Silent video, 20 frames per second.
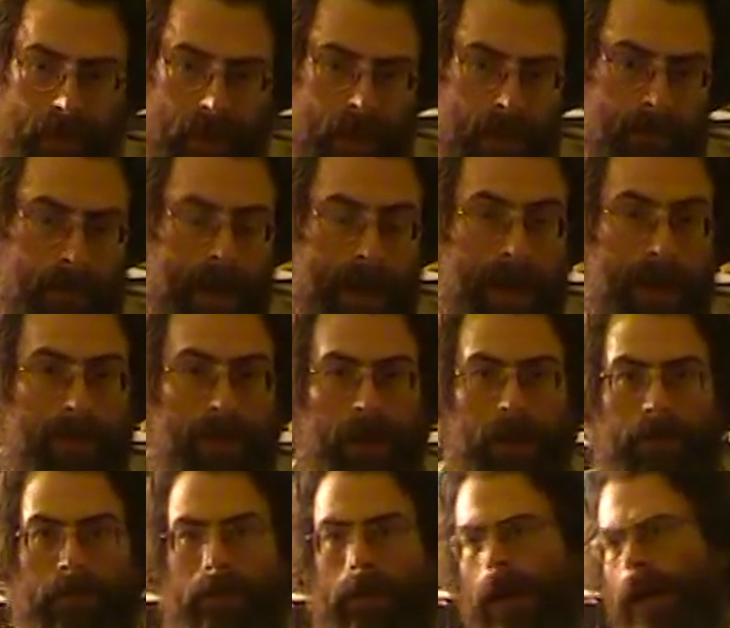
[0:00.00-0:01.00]
by giving
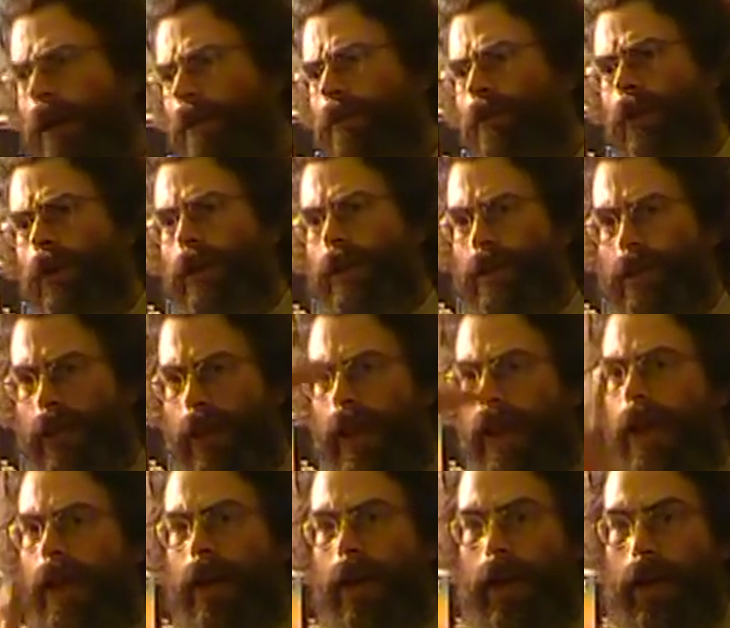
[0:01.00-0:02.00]
him money for his
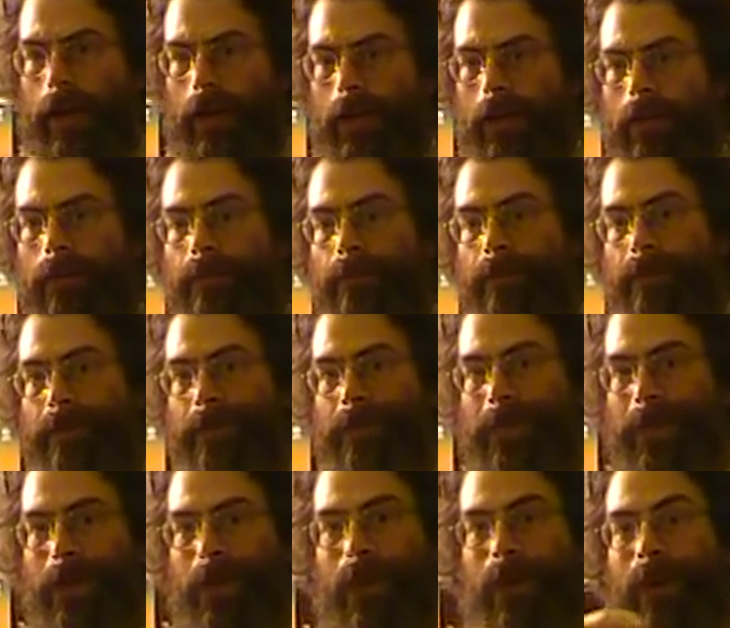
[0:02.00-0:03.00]
landings
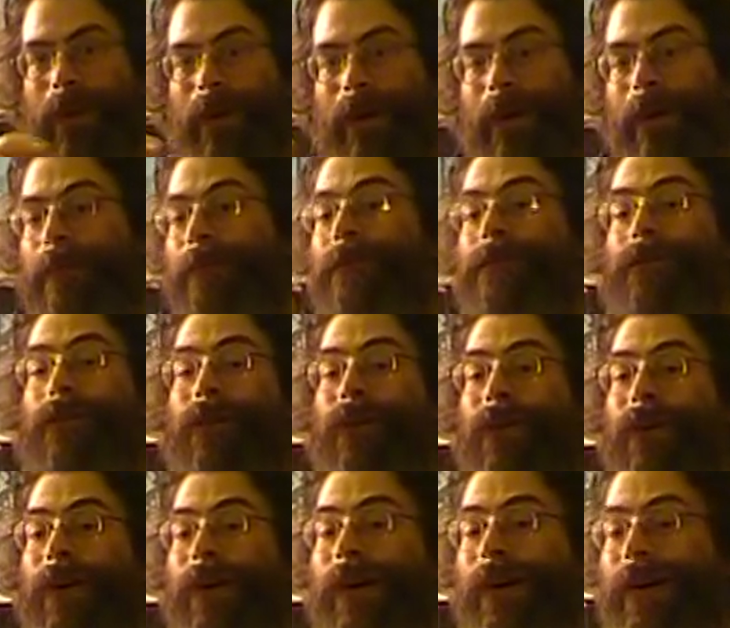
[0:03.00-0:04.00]
or
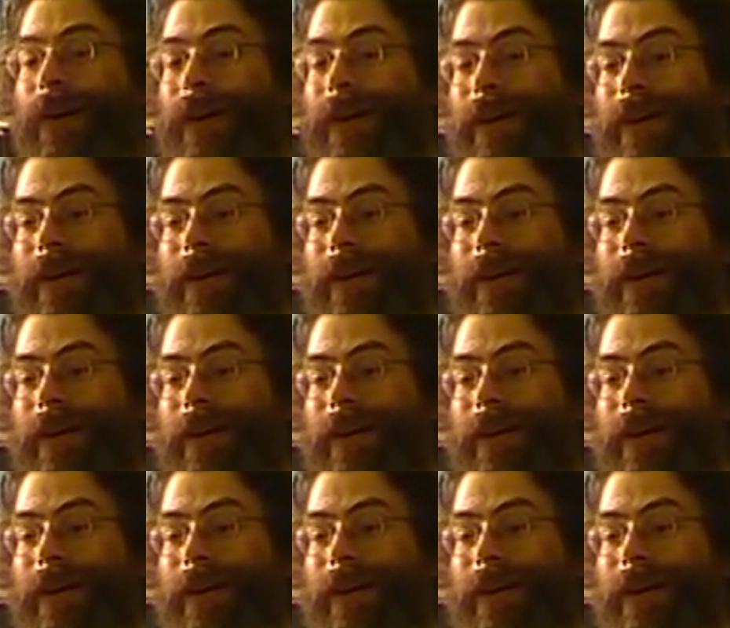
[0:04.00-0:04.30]
for